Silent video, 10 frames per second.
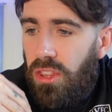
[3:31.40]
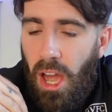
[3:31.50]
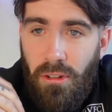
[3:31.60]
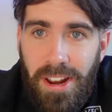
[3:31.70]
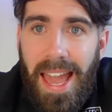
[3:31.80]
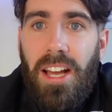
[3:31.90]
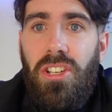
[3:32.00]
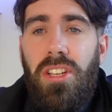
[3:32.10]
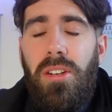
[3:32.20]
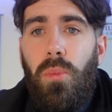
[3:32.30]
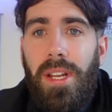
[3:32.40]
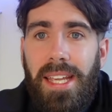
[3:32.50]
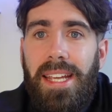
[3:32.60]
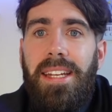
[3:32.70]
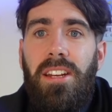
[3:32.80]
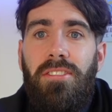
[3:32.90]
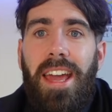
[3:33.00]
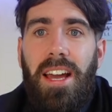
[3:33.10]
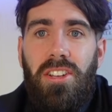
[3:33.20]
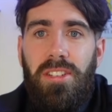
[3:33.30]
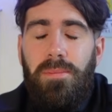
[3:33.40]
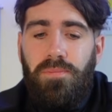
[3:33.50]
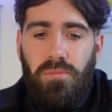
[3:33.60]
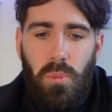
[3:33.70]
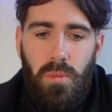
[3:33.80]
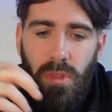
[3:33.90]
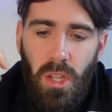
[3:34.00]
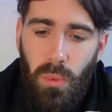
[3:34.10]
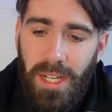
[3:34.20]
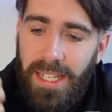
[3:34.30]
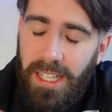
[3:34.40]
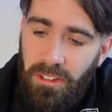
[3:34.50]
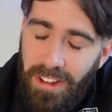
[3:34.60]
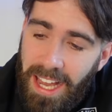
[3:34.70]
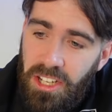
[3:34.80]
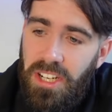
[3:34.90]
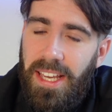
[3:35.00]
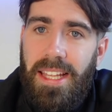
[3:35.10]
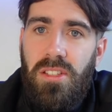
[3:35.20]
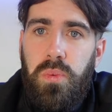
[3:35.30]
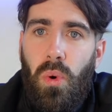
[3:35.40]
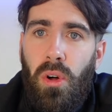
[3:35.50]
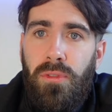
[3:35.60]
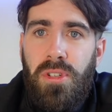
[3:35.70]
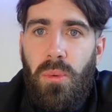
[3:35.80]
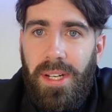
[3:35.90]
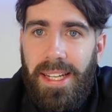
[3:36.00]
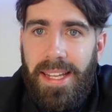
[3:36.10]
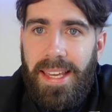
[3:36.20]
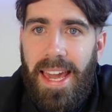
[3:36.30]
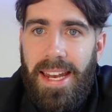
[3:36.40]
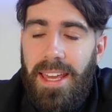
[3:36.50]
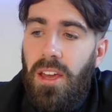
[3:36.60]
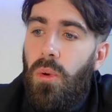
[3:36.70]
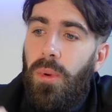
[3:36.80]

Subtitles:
A reaction. We needed a reaction. We needed a reaction against Wolves. We didn't get it.